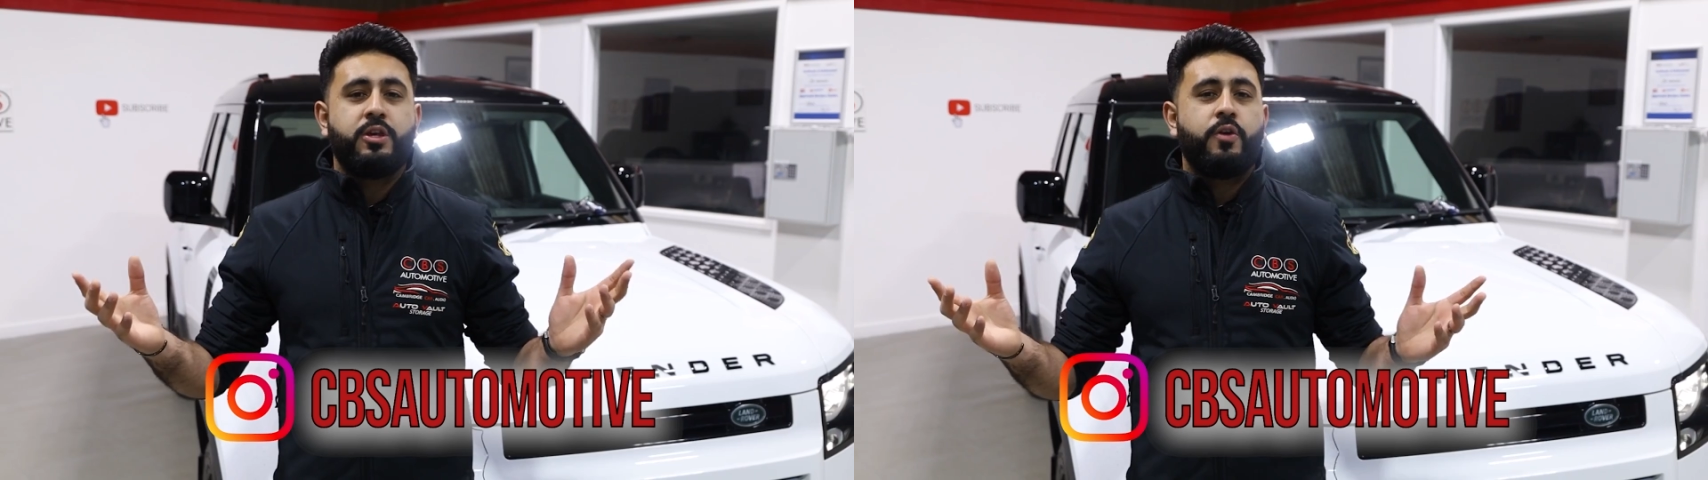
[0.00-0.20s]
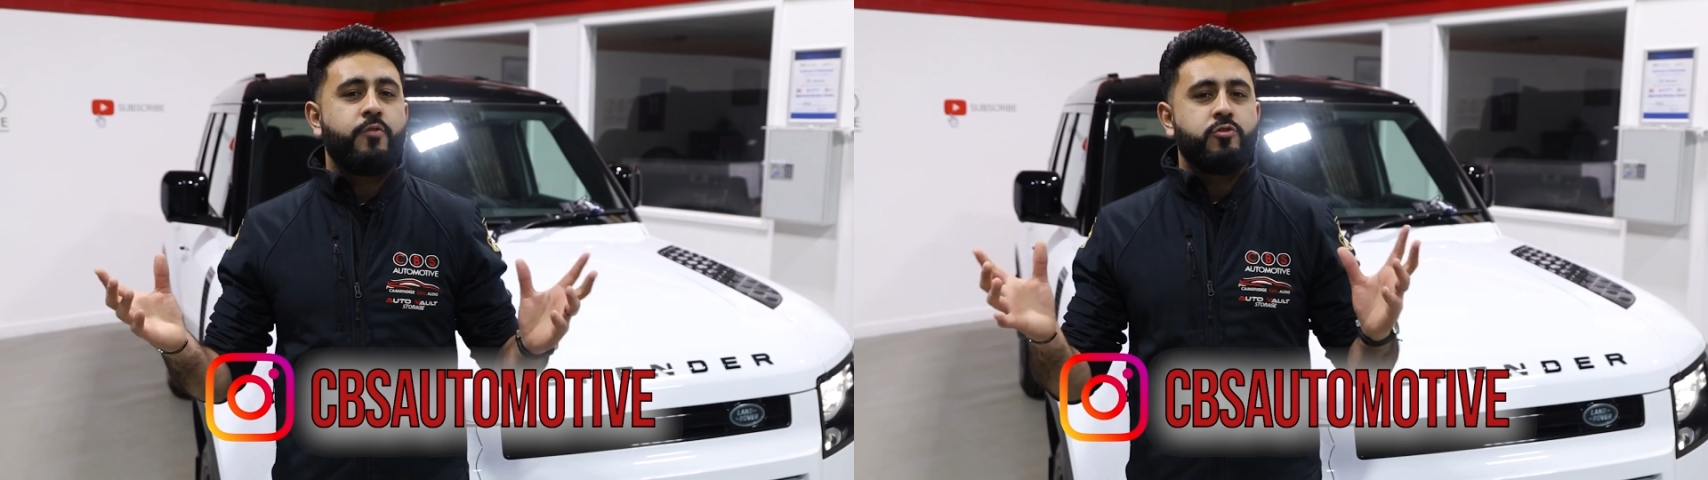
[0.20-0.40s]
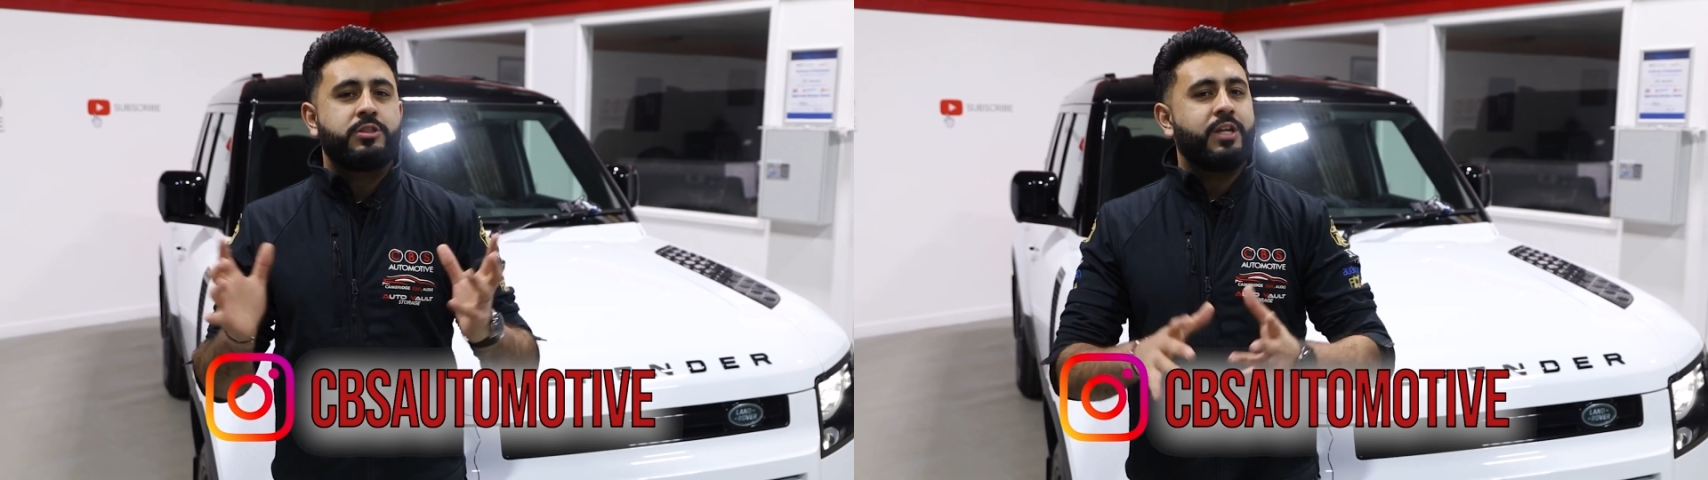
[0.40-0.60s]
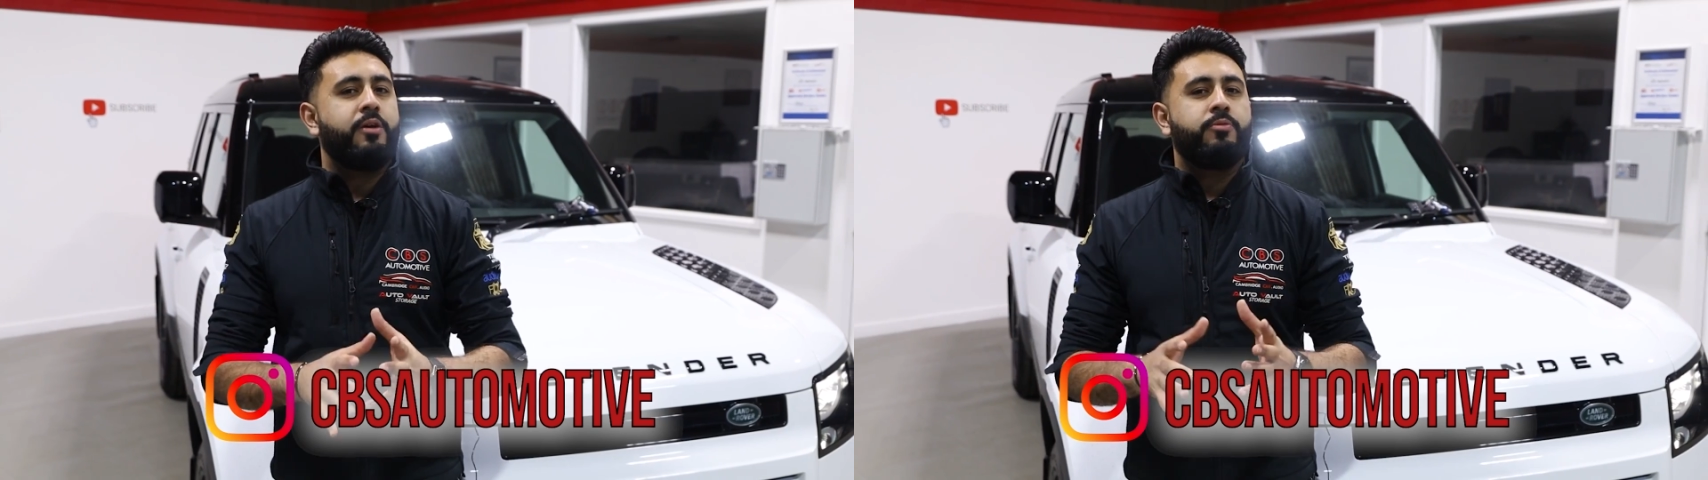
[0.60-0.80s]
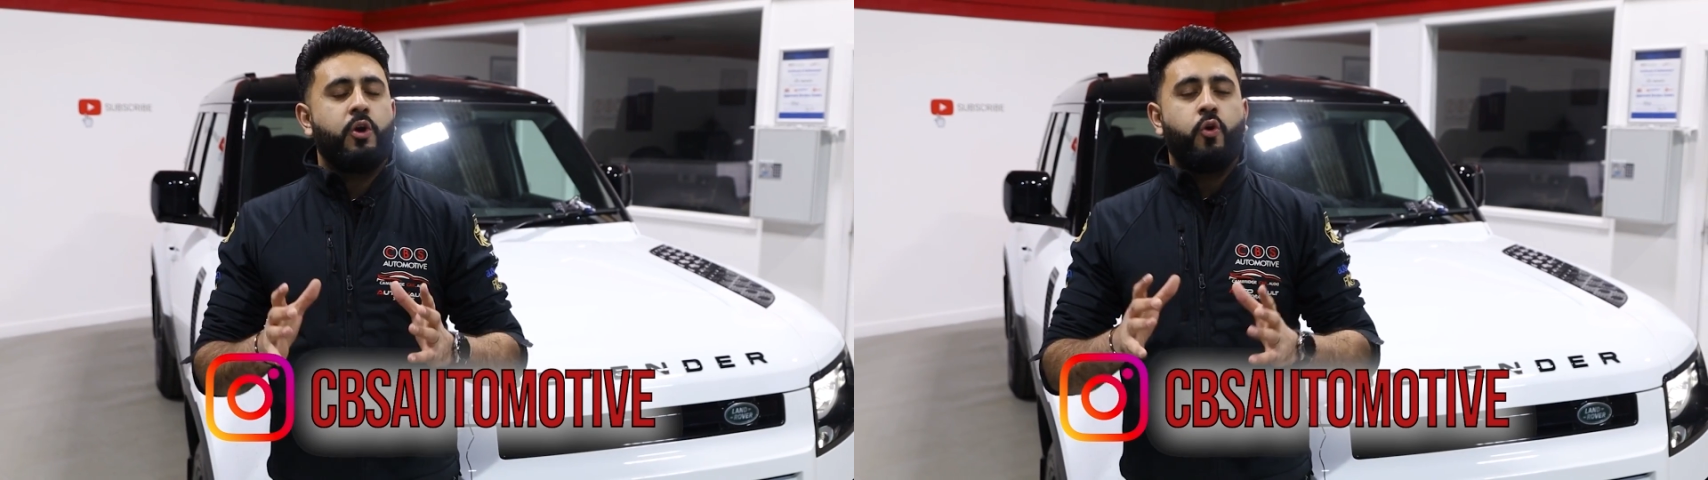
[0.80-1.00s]
the overall
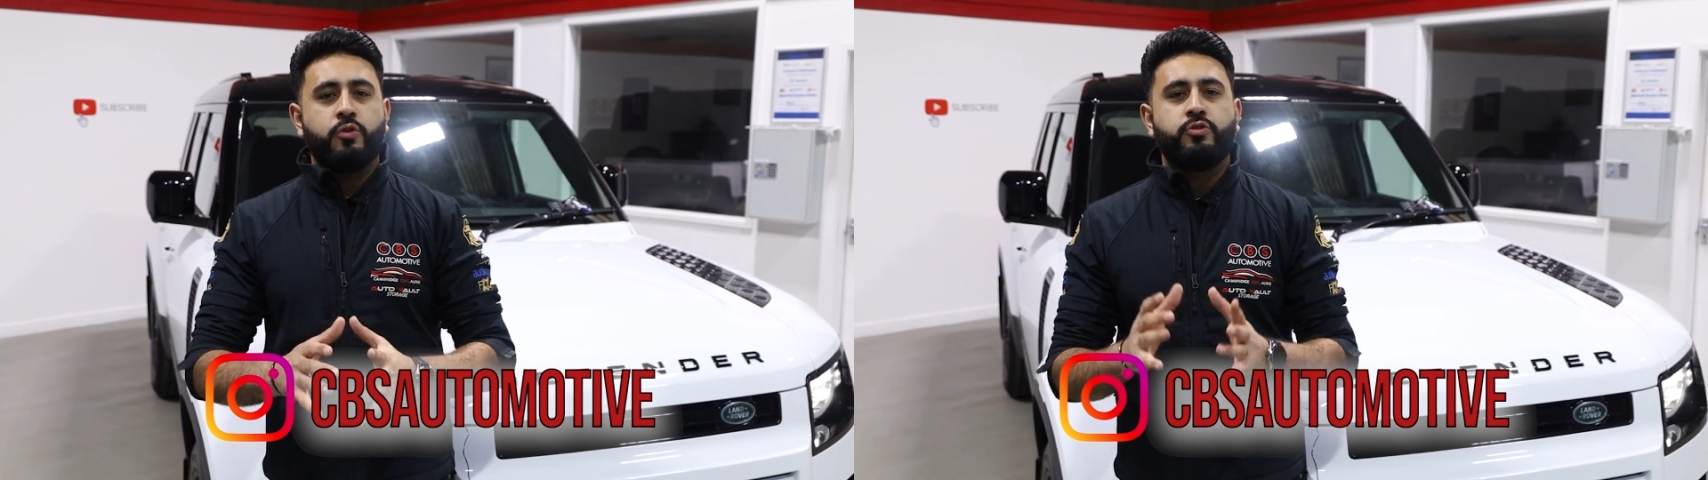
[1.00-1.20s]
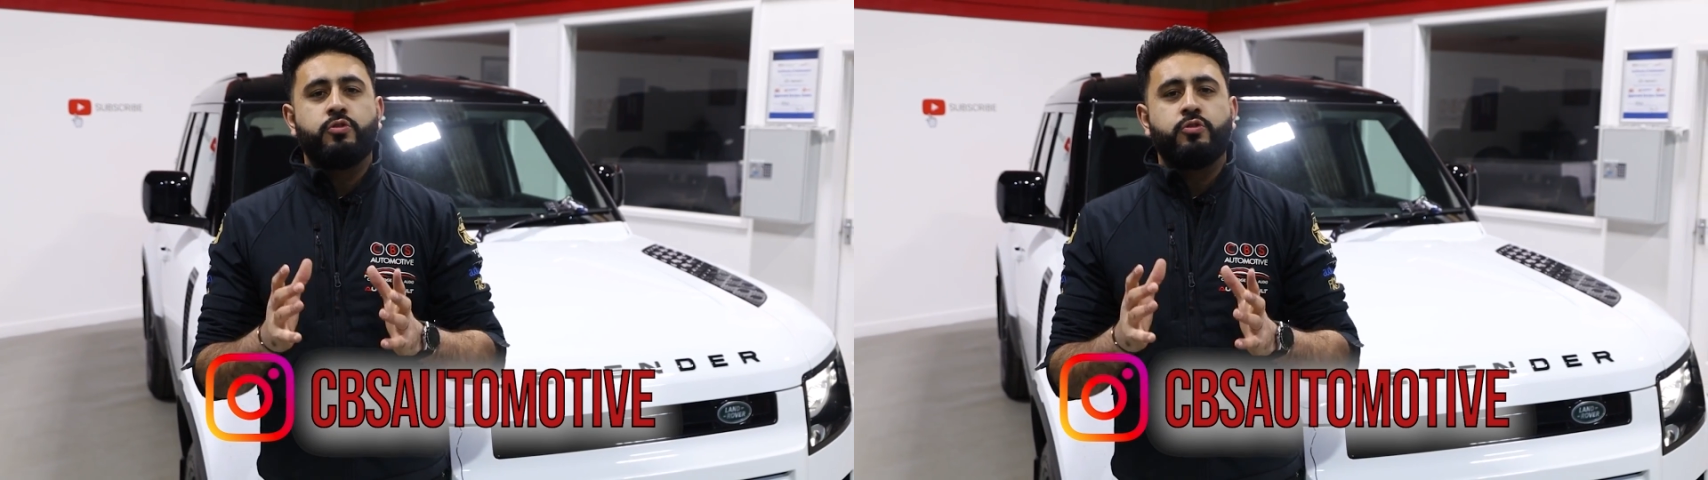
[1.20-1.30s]
sound on